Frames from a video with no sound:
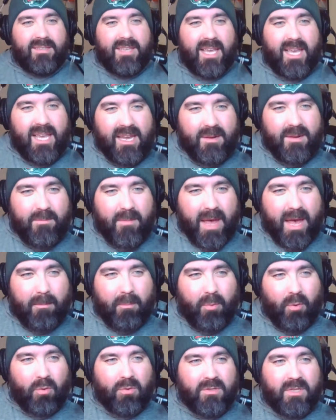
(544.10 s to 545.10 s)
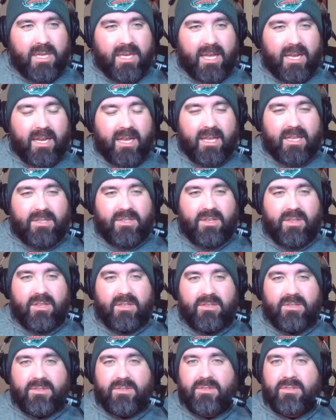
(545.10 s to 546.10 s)
keyed Matt Boldy getting into
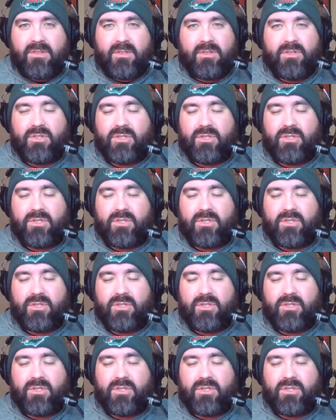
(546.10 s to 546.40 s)
this